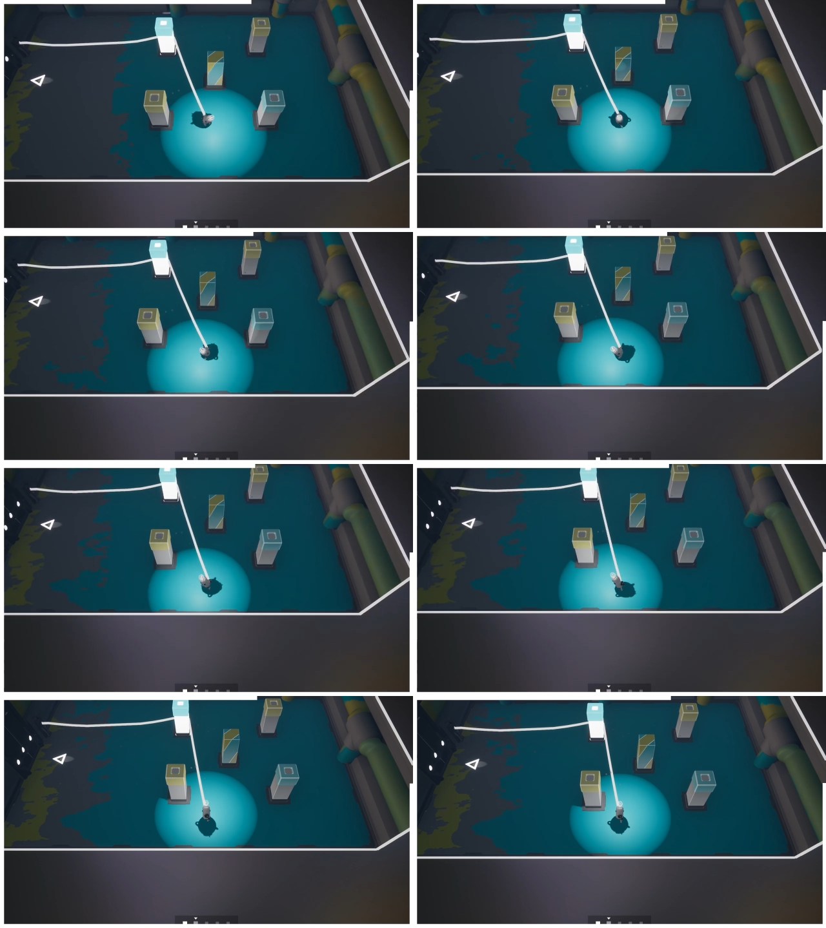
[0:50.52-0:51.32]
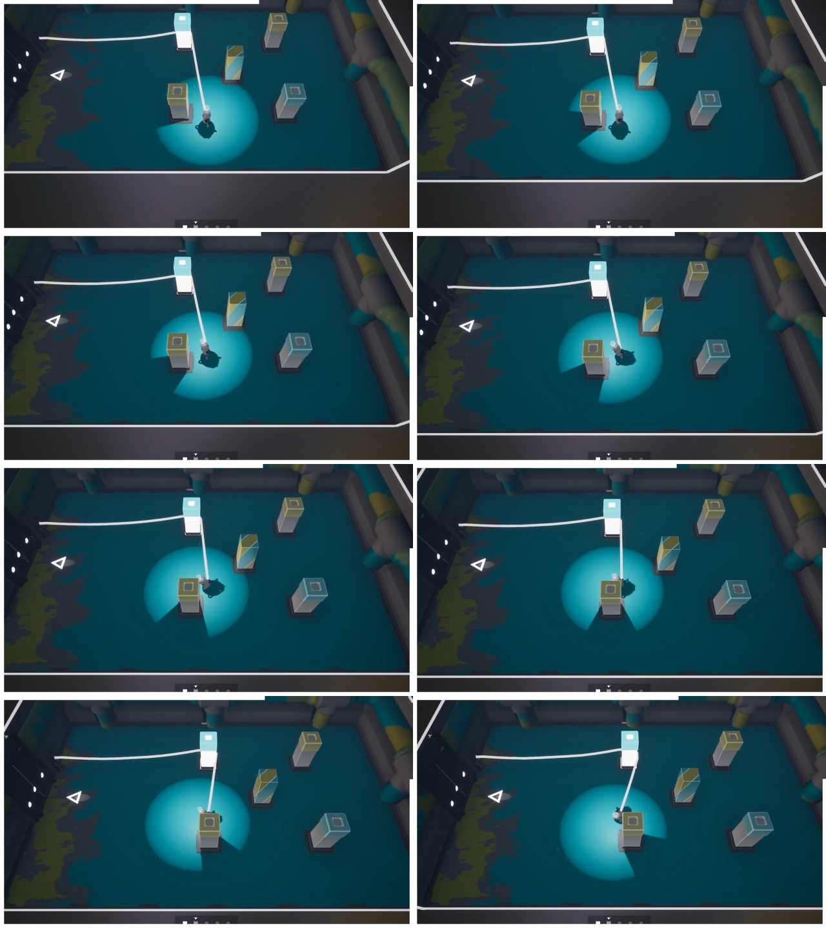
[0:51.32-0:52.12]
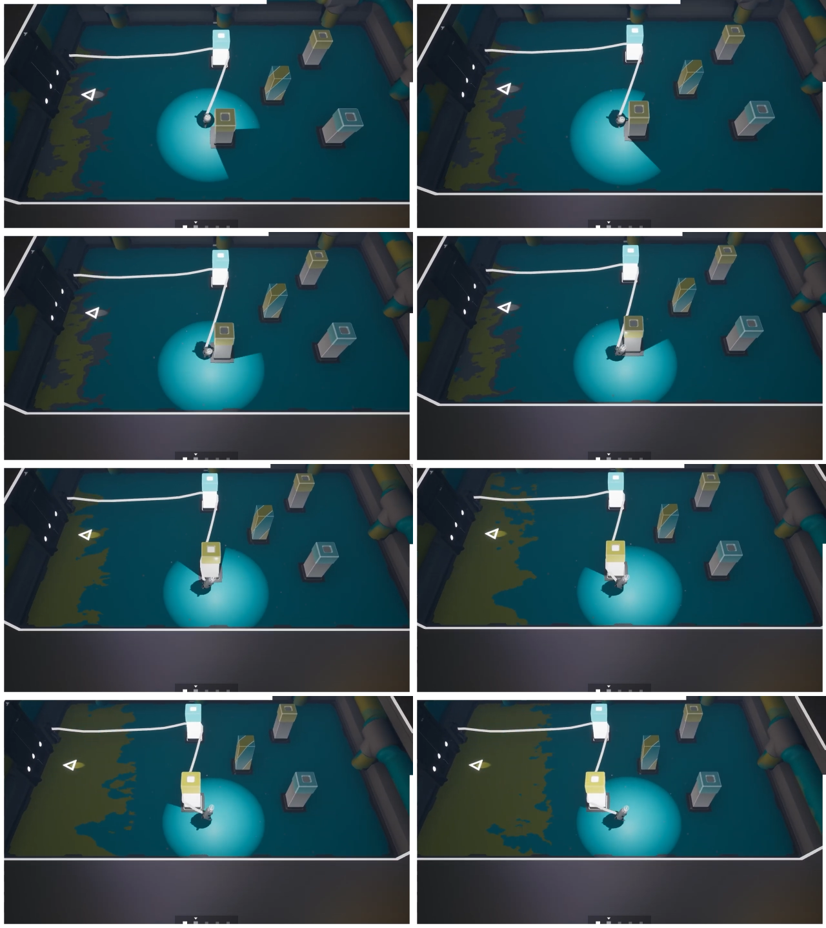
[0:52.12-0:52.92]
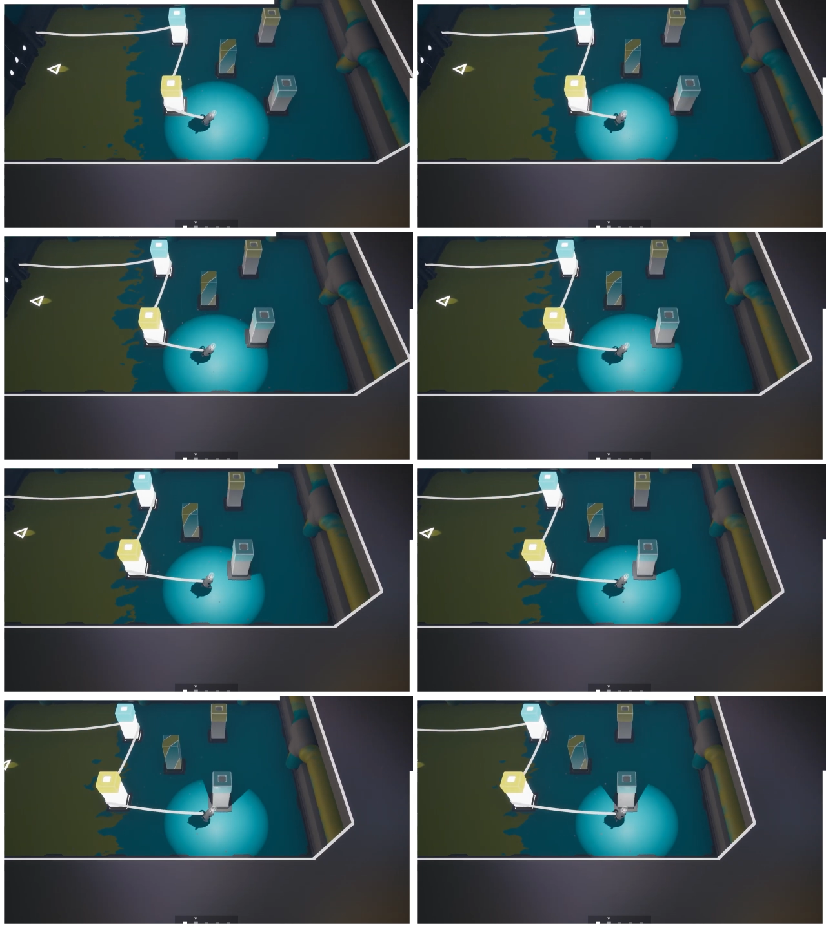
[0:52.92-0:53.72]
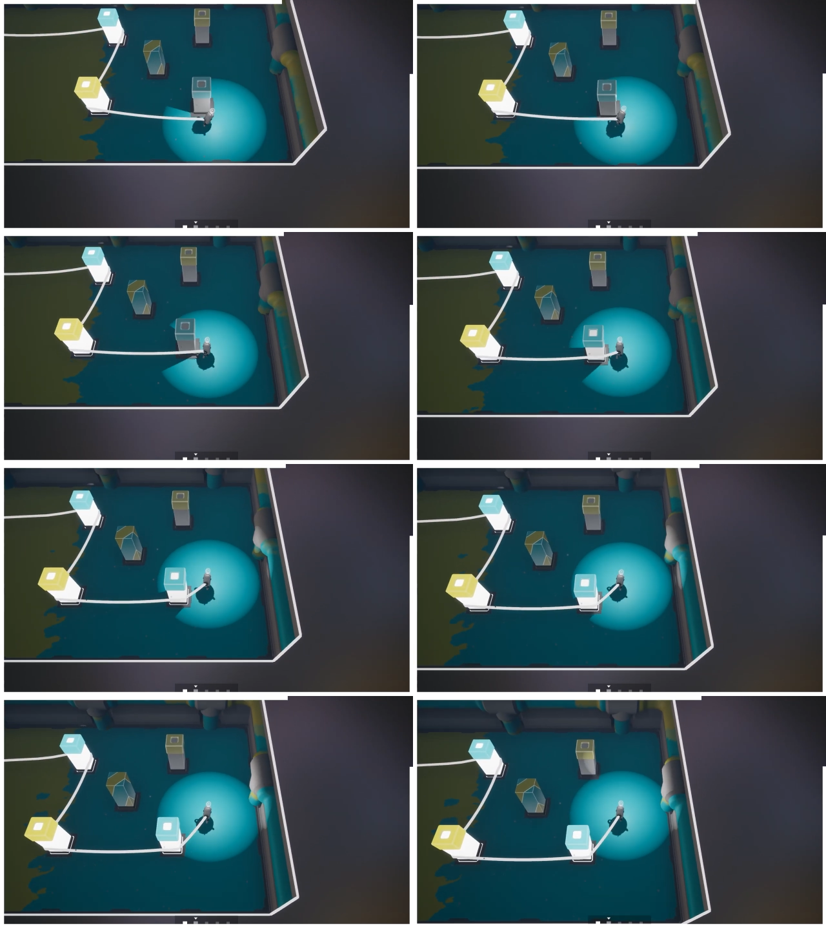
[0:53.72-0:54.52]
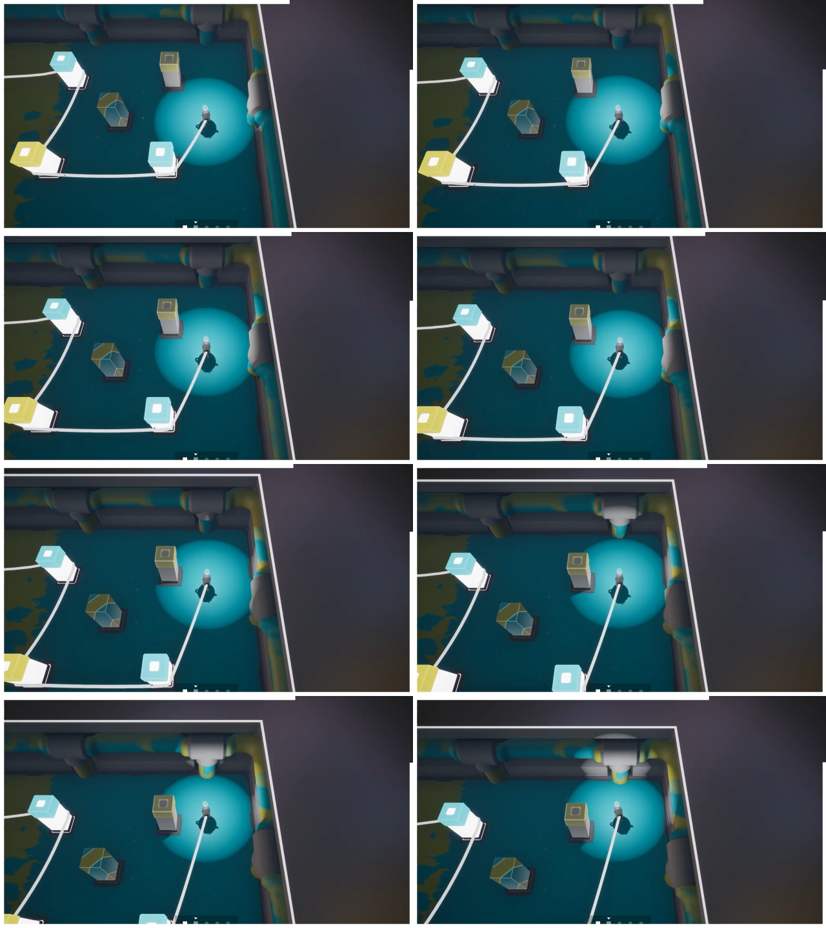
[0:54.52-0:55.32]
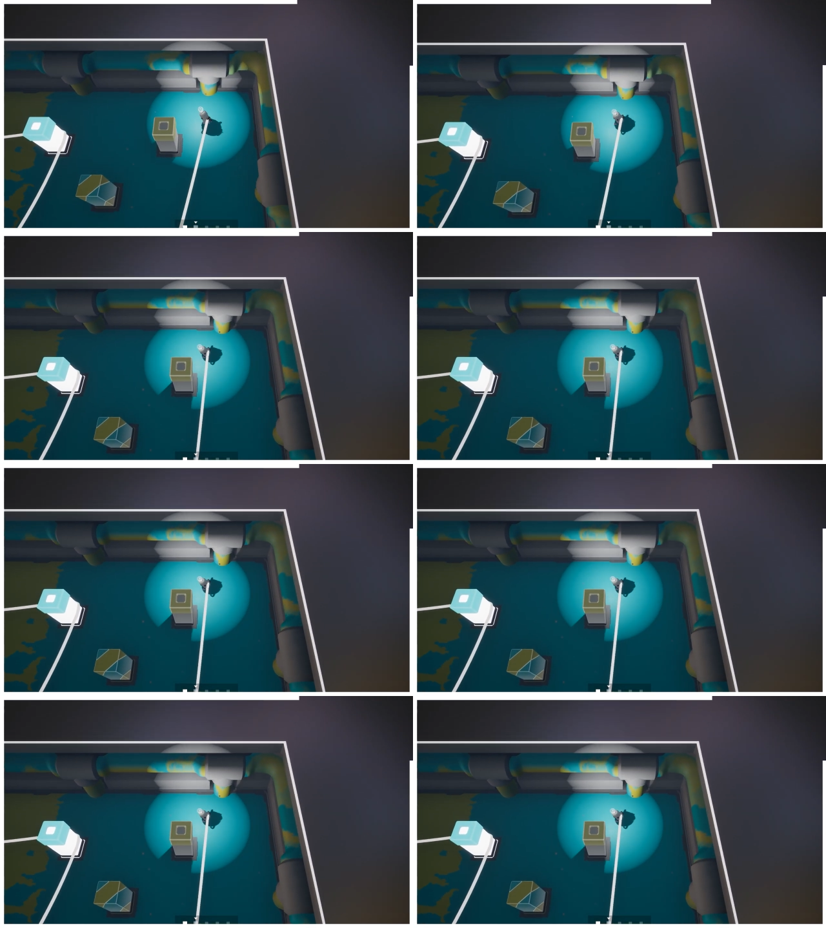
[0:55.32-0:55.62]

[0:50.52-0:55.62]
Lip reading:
(no speaker visible)